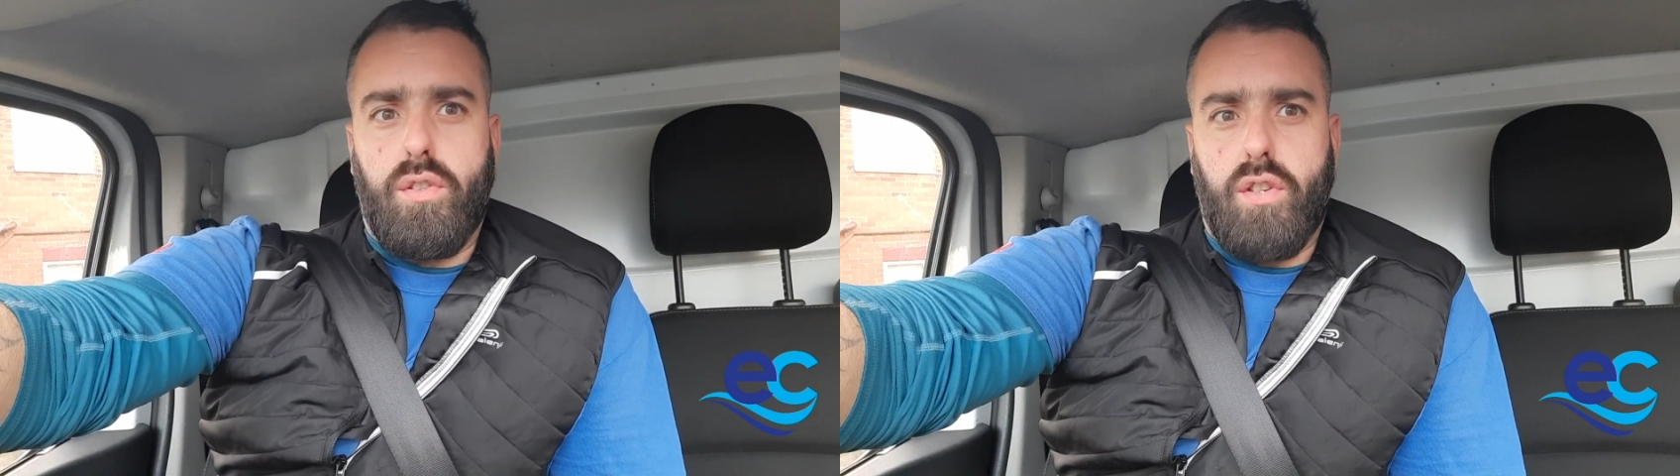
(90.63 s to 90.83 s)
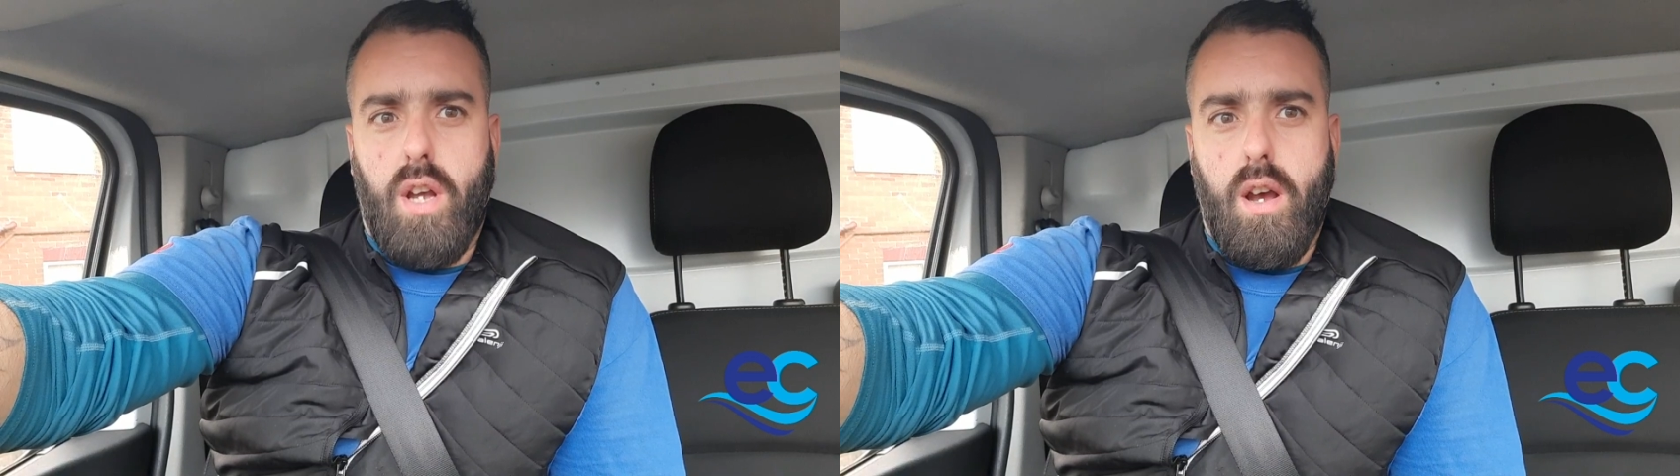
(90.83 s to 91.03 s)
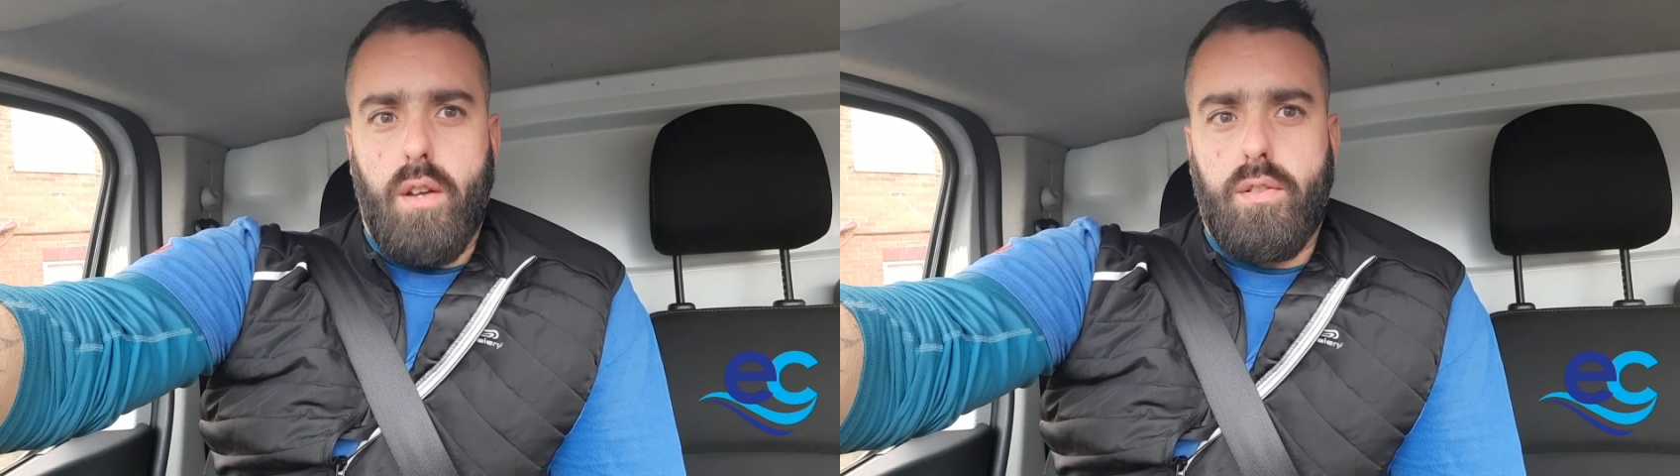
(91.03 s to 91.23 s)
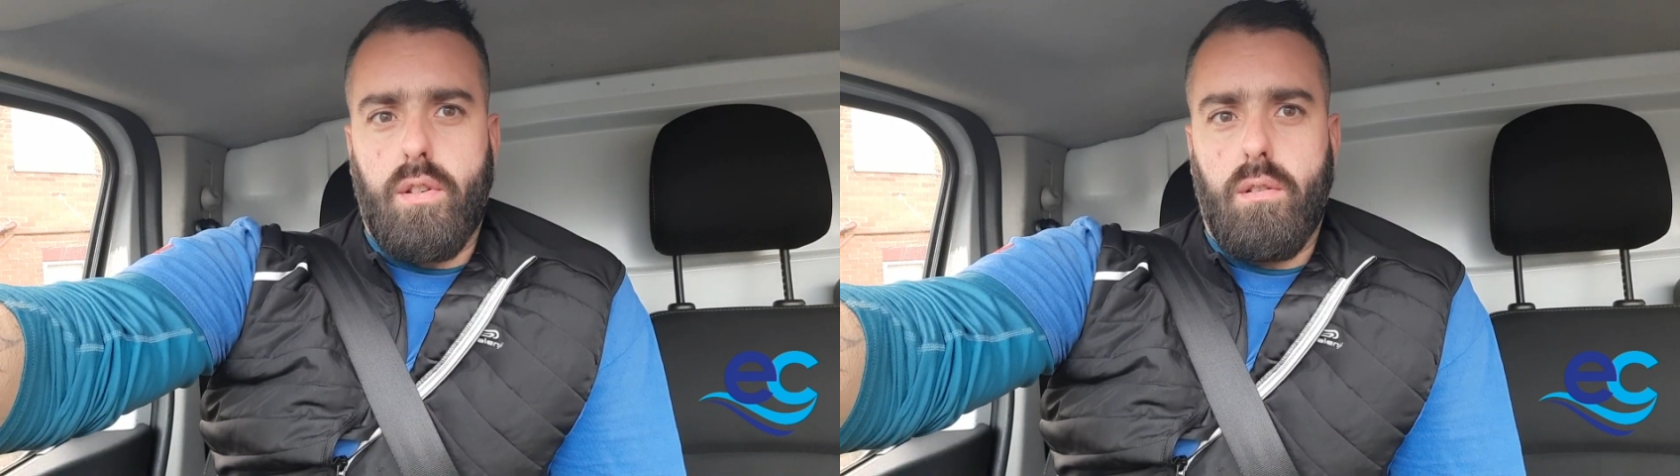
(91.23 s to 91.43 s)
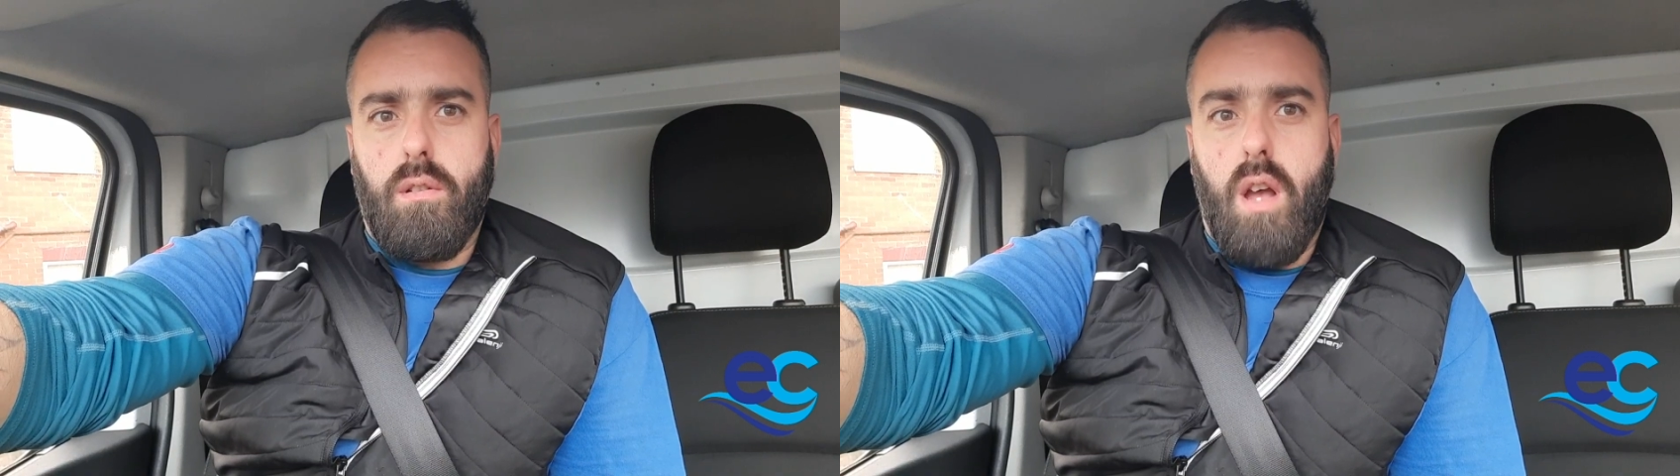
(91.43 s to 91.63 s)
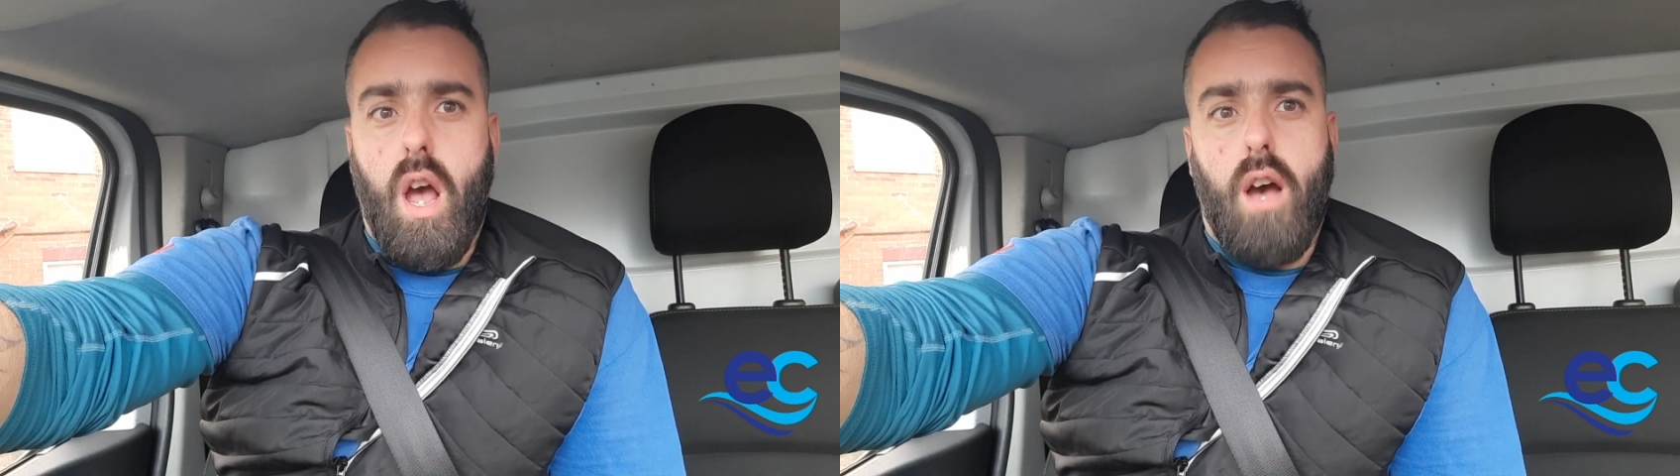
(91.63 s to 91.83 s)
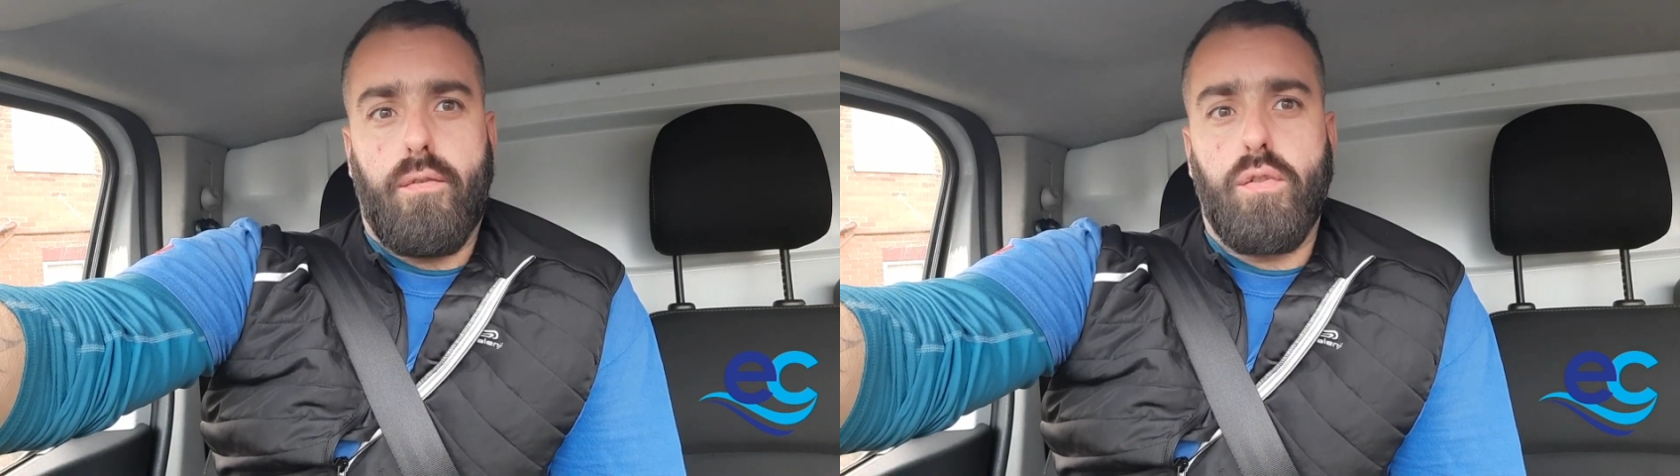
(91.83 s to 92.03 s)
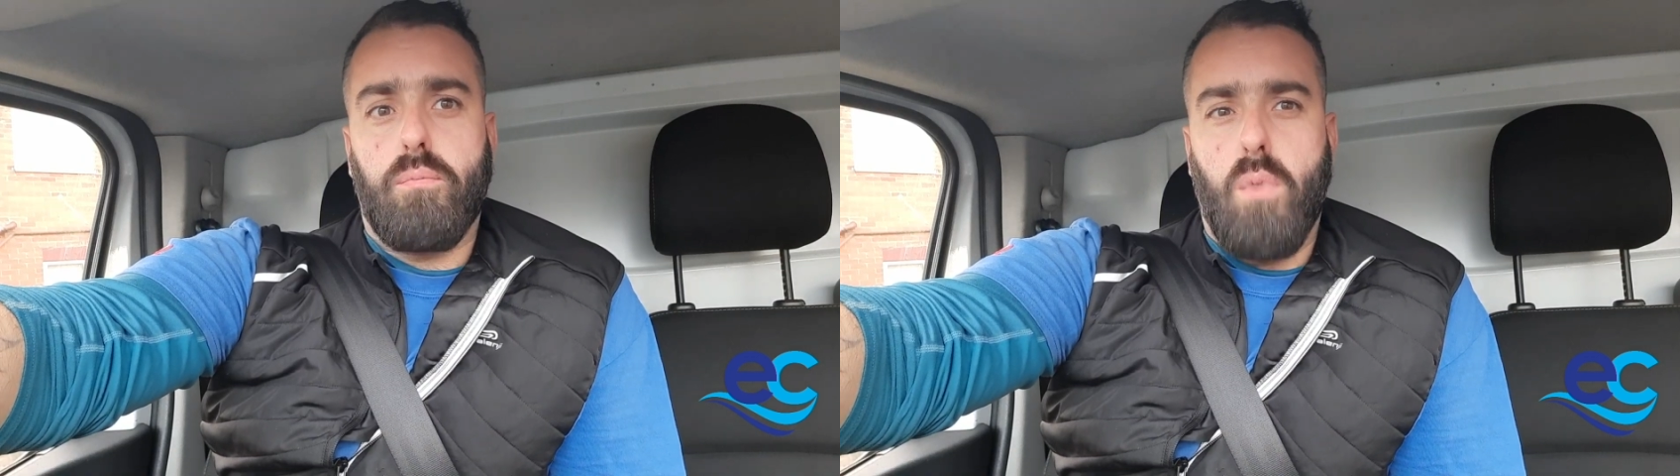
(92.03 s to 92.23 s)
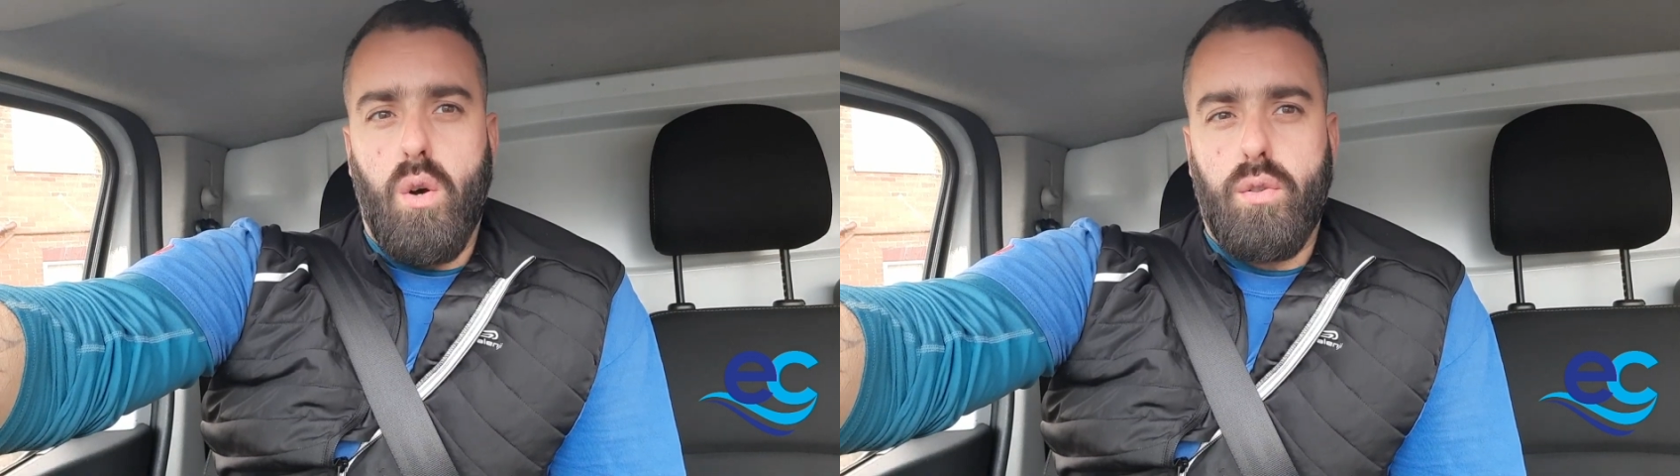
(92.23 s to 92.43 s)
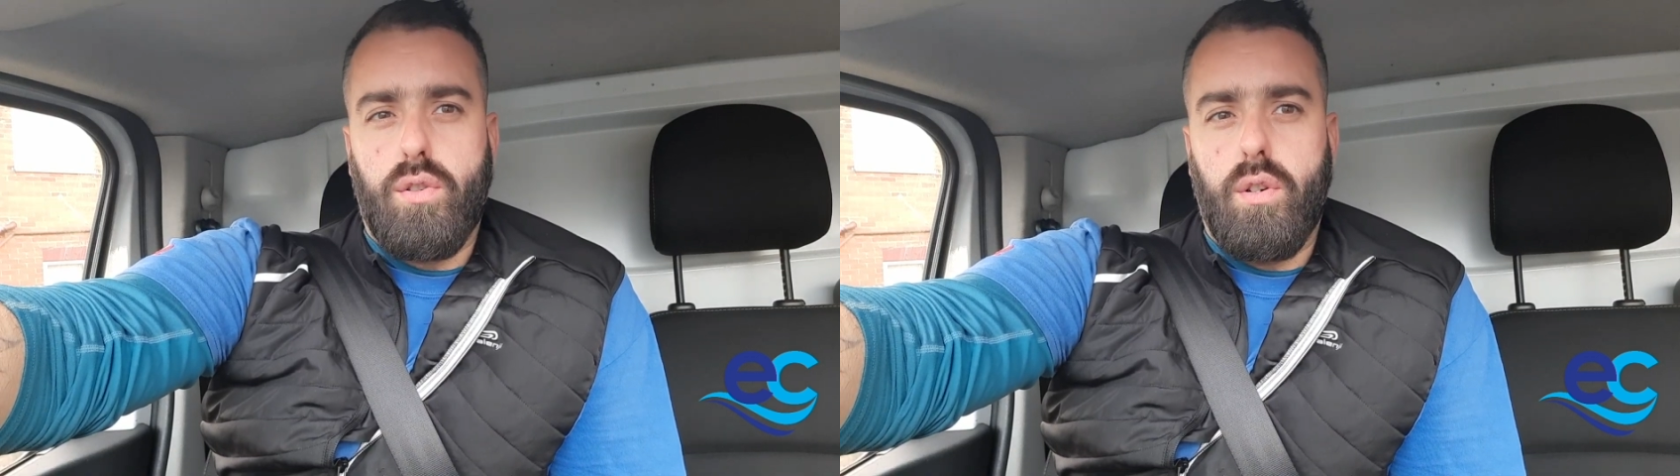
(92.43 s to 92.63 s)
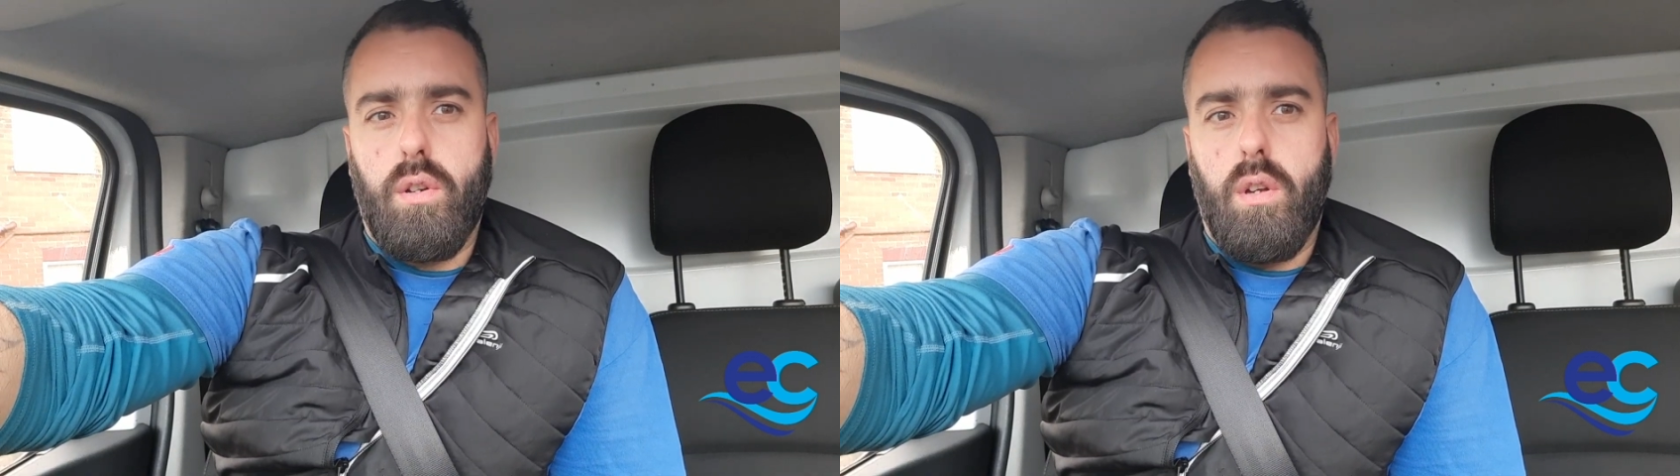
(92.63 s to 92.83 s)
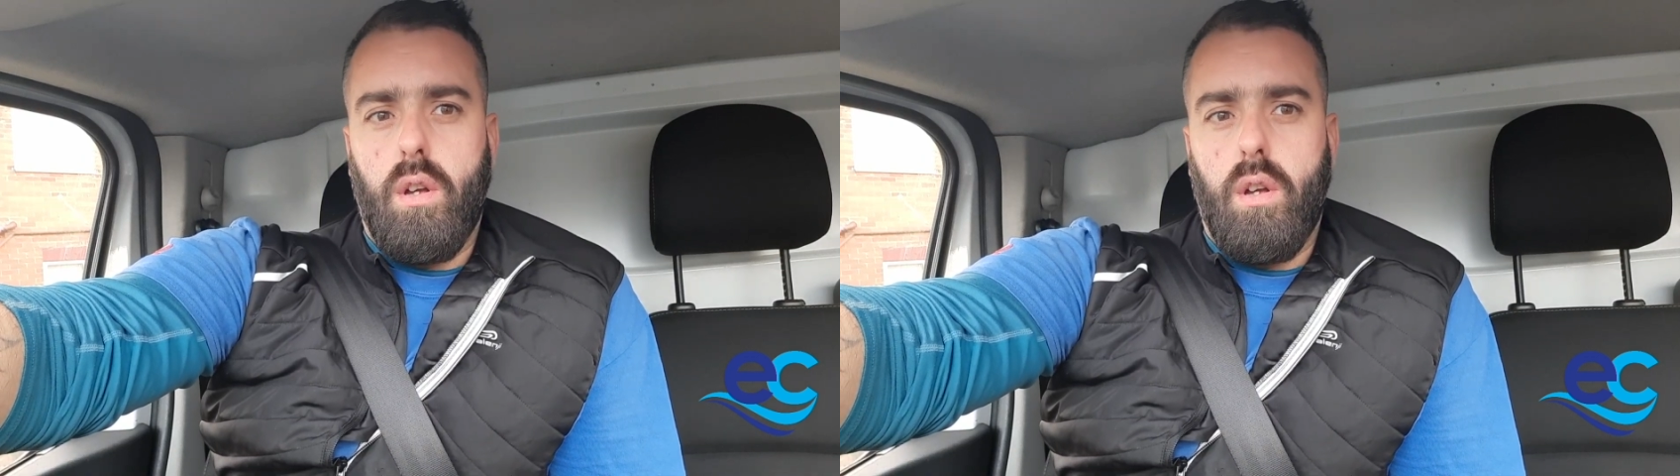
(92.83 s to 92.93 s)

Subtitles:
charge half as much.